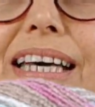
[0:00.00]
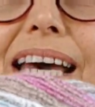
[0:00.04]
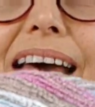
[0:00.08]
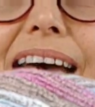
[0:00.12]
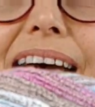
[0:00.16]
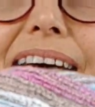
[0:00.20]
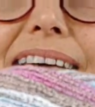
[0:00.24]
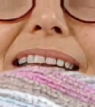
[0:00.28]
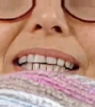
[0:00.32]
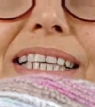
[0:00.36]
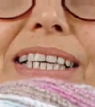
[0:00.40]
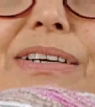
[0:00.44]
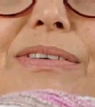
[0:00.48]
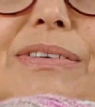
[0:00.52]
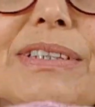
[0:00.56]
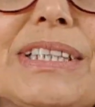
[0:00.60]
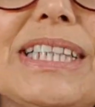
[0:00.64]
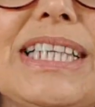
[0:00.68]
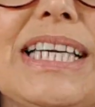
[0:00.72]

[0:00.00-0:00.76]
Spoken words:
And I was